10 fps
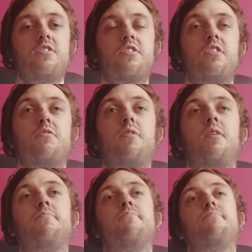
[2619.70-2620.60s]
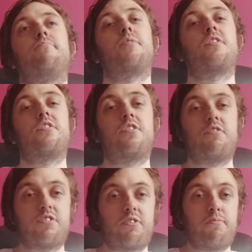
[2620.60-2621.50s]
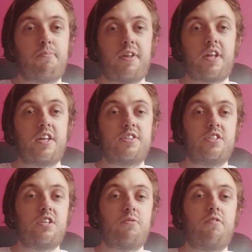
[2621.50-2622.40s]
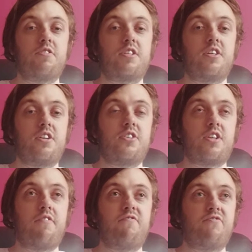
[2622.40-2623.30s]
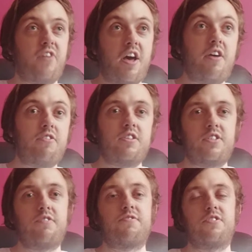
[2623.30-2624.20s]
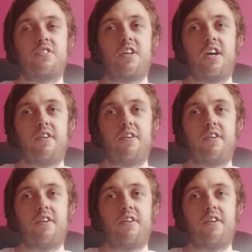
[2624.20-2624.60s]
So because it's the only screaming band I listen to, obviously it's very different